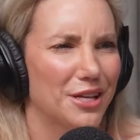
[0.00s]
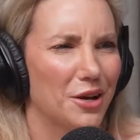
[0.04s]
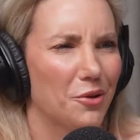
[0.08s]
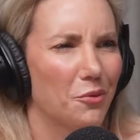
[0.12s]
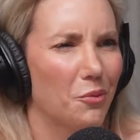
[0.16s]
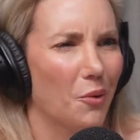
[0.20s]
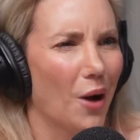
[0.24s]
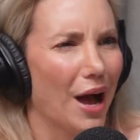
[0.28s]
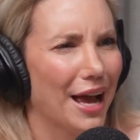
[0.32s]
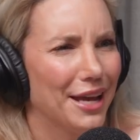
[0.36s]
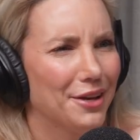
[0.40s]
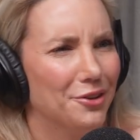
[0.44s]
was
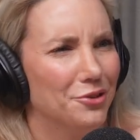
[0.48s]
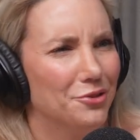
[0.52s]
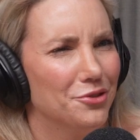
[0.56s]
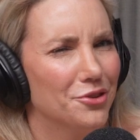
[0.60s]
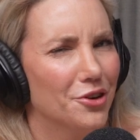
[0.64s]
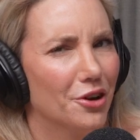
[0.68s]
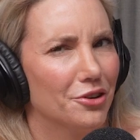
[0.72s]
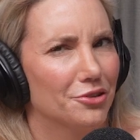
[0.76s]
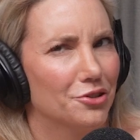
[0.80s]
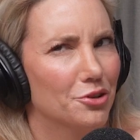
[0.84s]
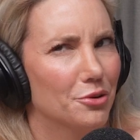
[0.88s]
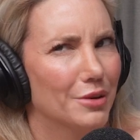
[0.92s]
like, why are you
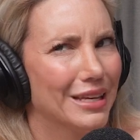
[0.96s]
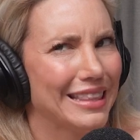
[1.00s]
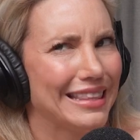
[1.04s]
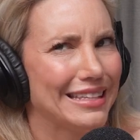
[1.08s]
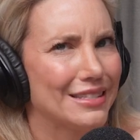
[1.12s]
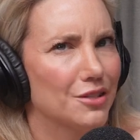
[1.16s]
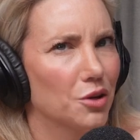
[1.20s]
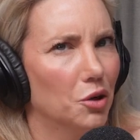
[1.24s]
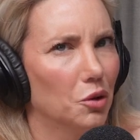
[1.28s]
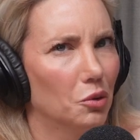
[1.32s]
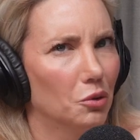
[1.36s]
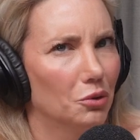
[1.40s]
not doing
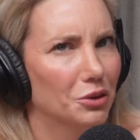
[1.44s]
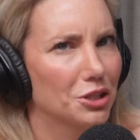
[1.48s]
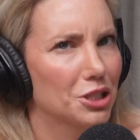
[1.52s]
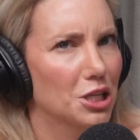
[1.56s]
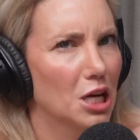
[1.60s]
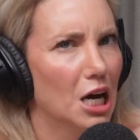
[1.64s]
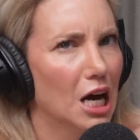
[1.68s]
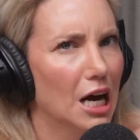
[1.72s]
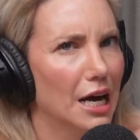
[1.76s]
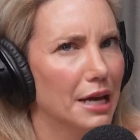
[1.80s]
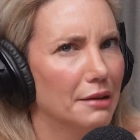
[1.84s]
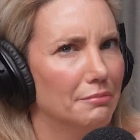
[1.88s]
this all the
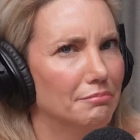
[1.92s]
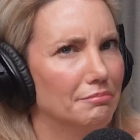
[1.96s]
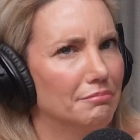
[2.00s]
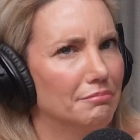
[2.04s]
time?